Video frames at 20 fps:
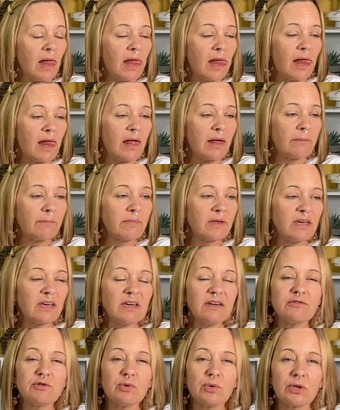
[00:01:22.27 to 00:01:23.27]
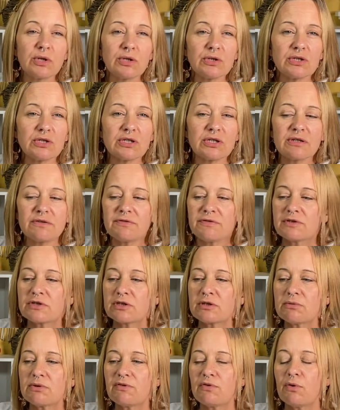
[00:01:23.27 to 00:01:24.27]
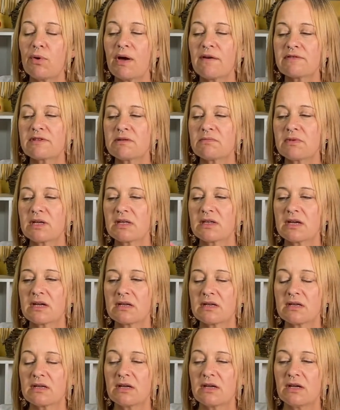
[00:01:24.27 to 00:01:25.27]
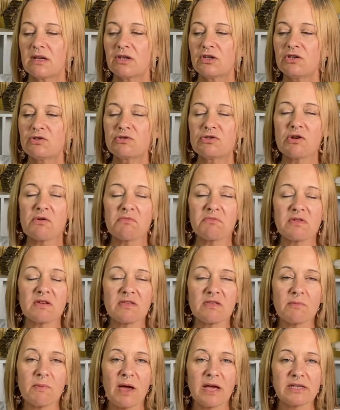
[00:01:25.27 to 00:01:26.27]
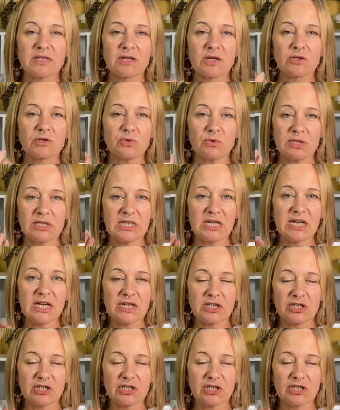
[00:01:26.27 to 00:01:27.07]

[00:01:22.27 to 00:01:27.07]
it gives you a good surface, so if you have something that you don't think the paint's going to adhere